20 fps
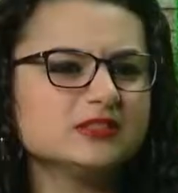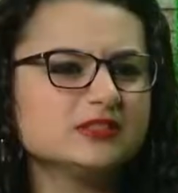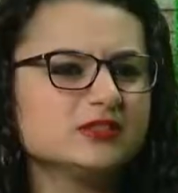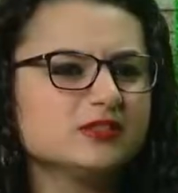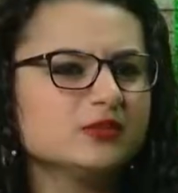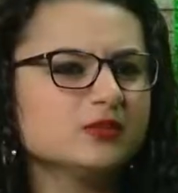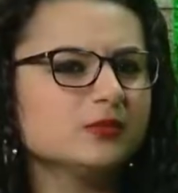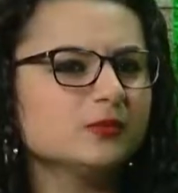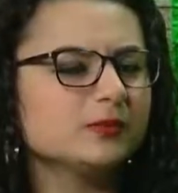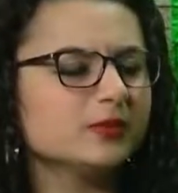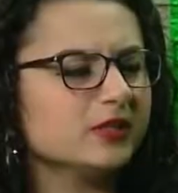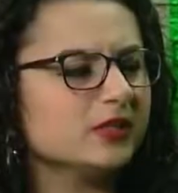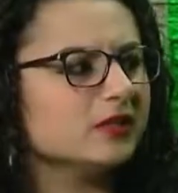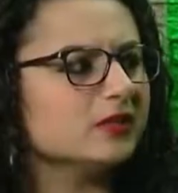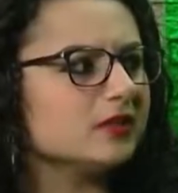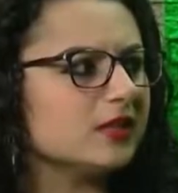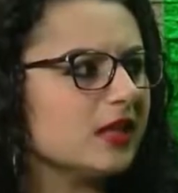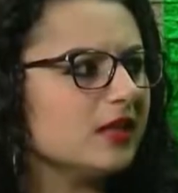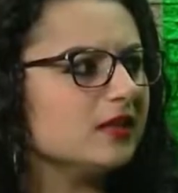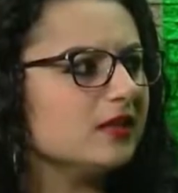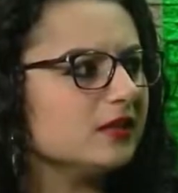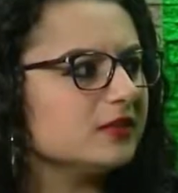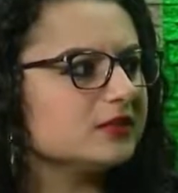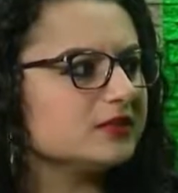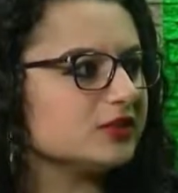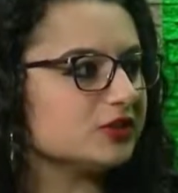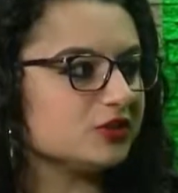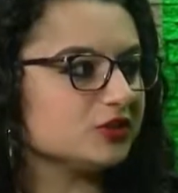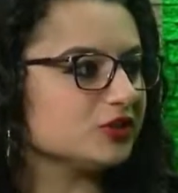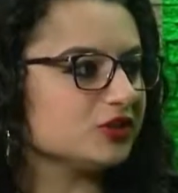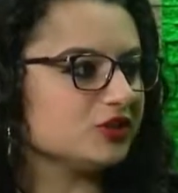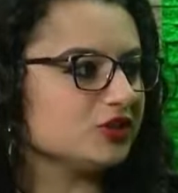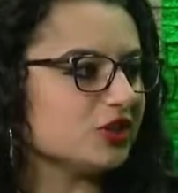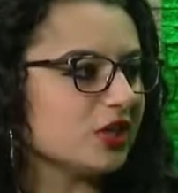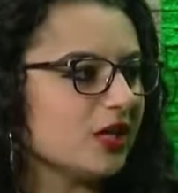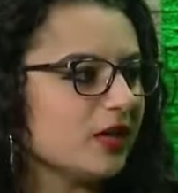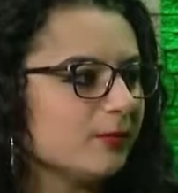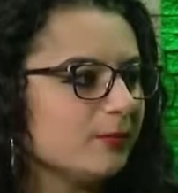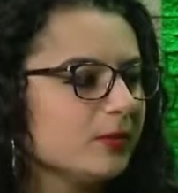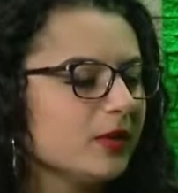too, but they did such a good
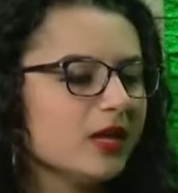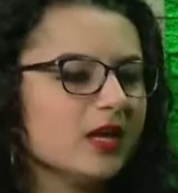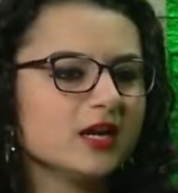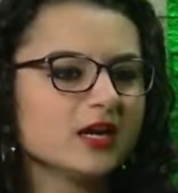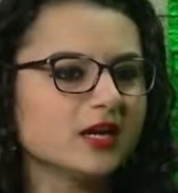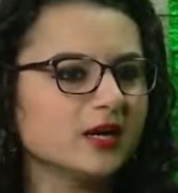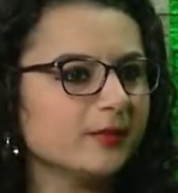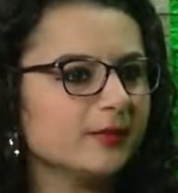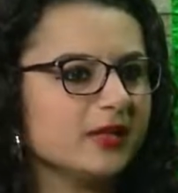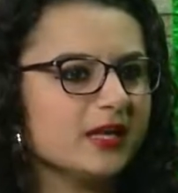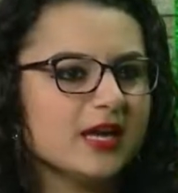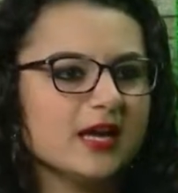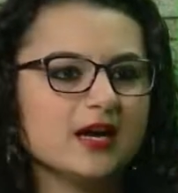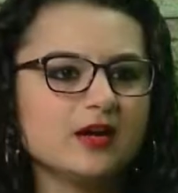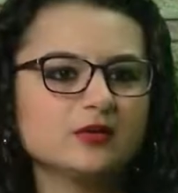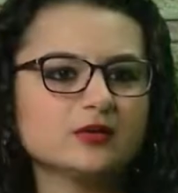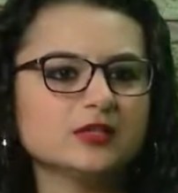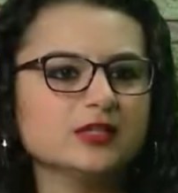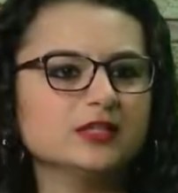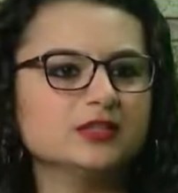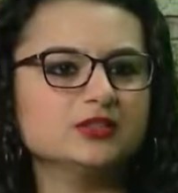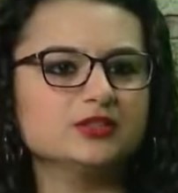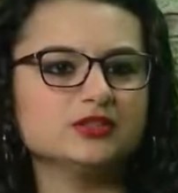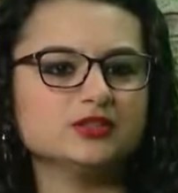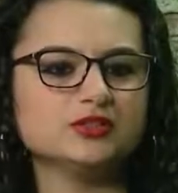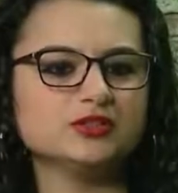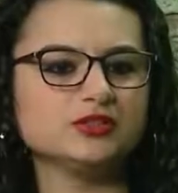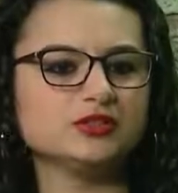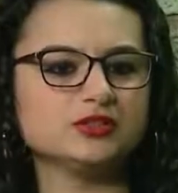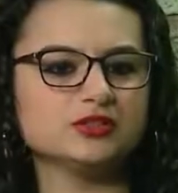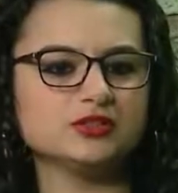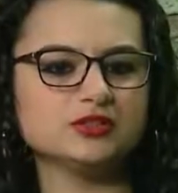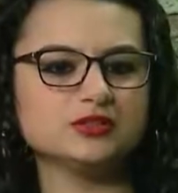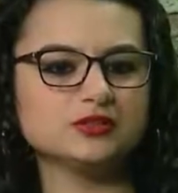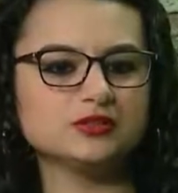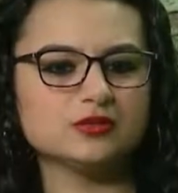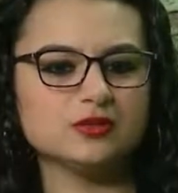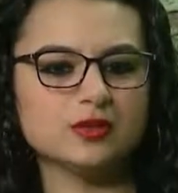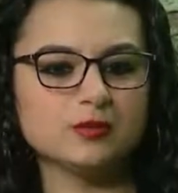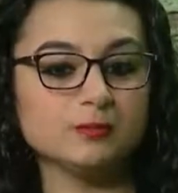job coming out and just.
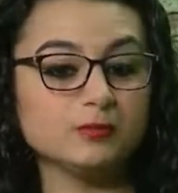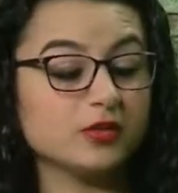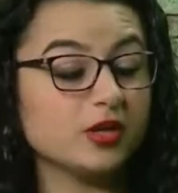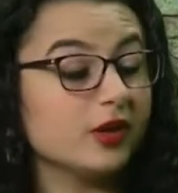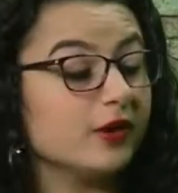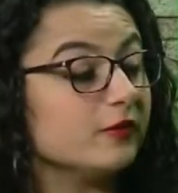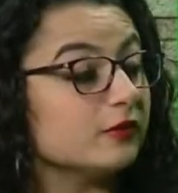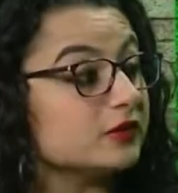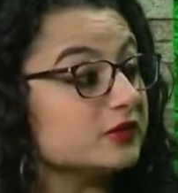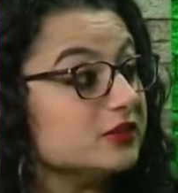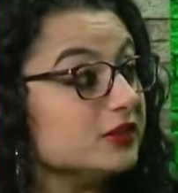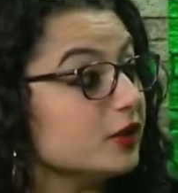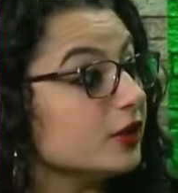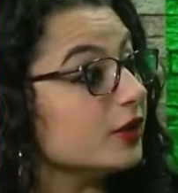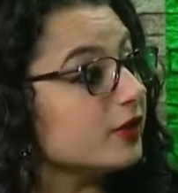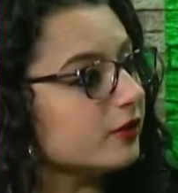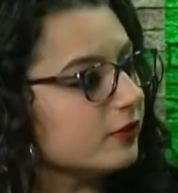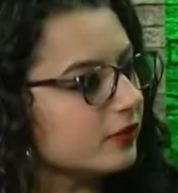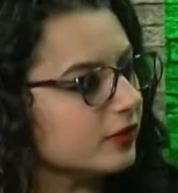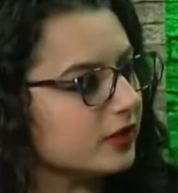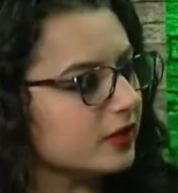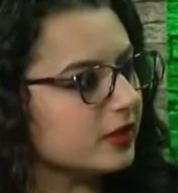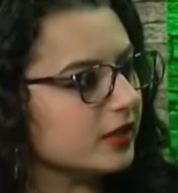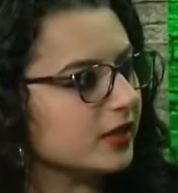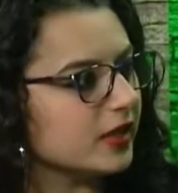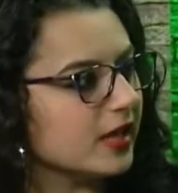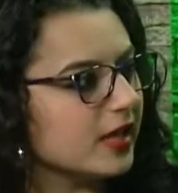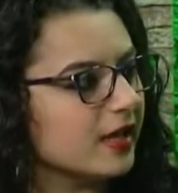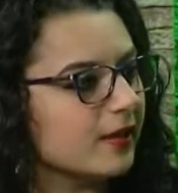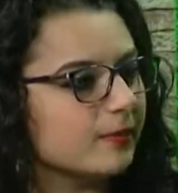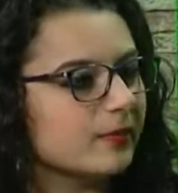Terry Rozier had a really good game.